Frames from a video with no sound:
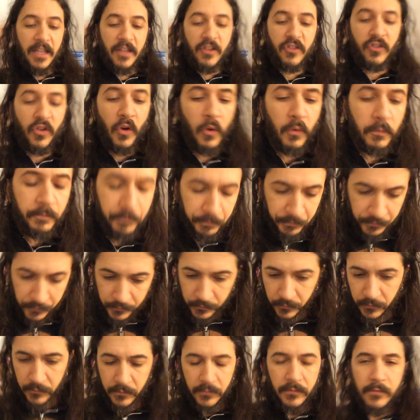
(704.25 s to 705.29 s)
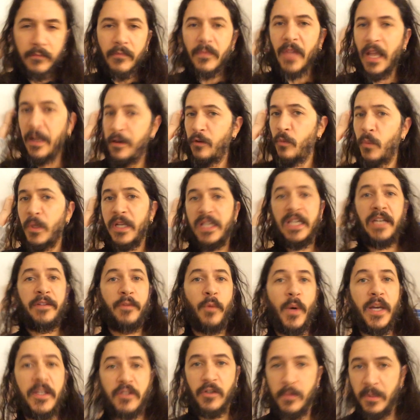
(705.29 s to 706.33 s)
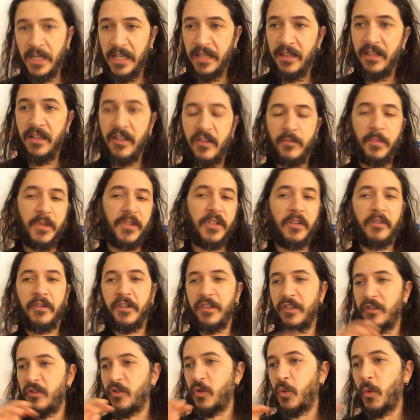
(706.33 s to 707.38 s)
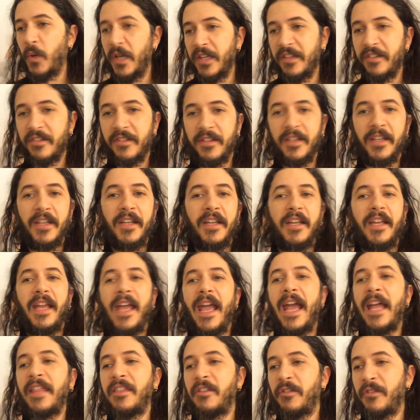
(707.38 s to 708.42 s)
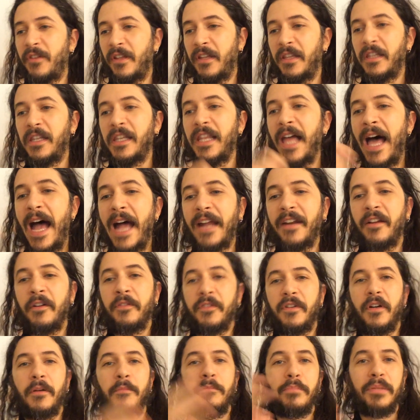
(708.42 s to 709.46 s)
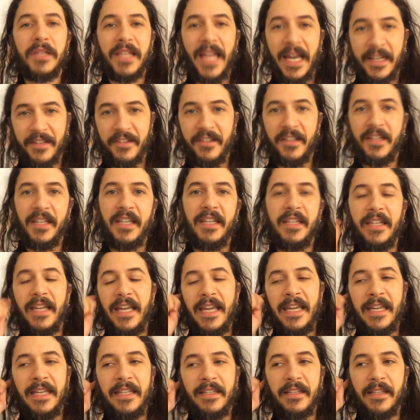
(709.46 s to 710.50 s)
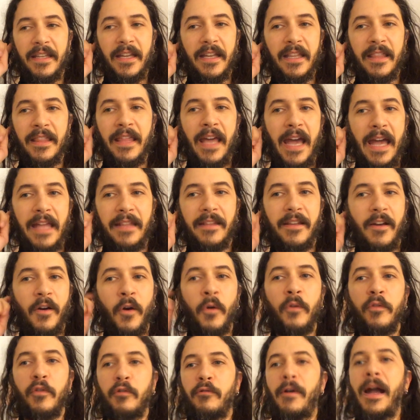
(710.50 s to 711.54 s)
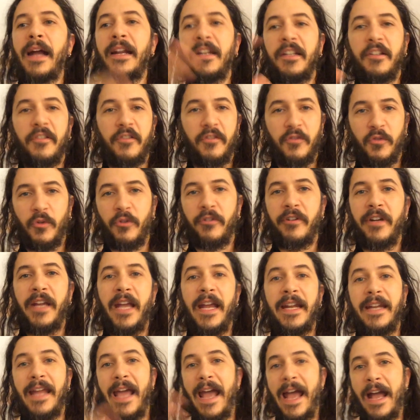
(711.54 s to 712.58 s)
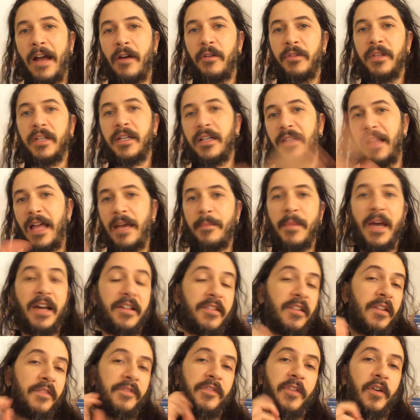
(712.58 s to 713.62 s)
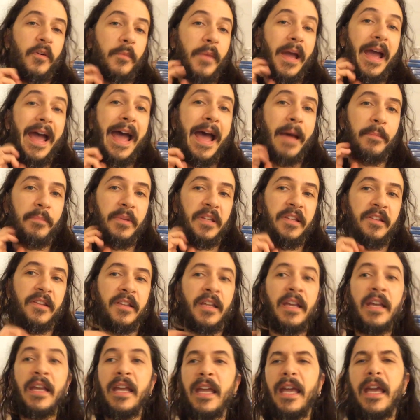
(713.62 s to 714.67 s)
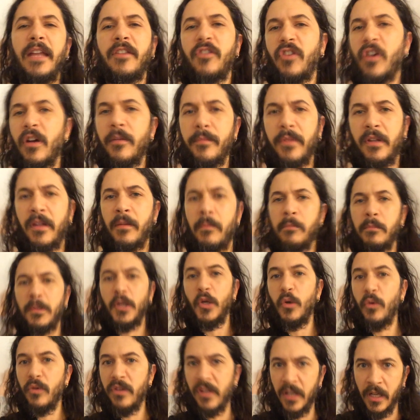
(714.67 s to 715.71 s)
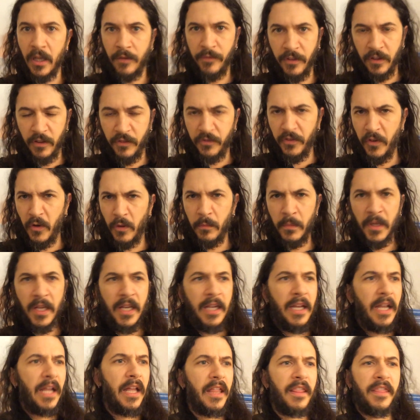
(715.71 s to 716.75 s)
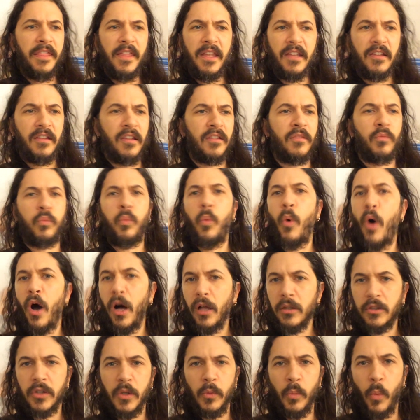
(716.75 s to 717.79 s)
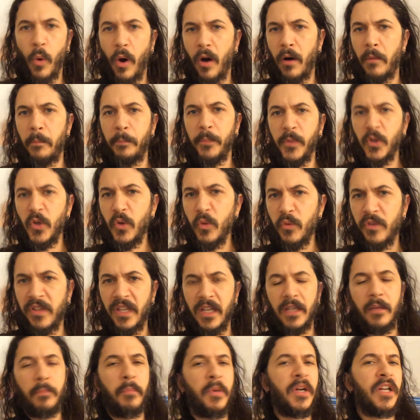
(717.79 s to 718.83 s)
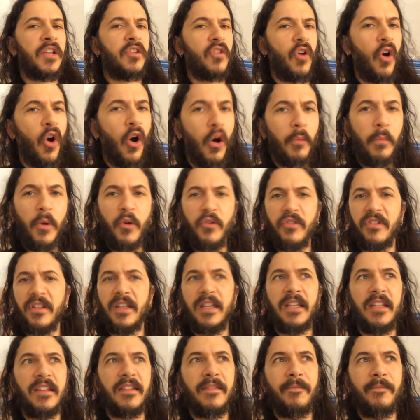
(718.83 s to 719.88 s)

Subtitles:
So I don't want to give away too many things, but there is a twist and there's a lot of complexity in that overriding story and how the climax of the film happens. In terms of the music of this film, this is wall-to-wall music, but it's almost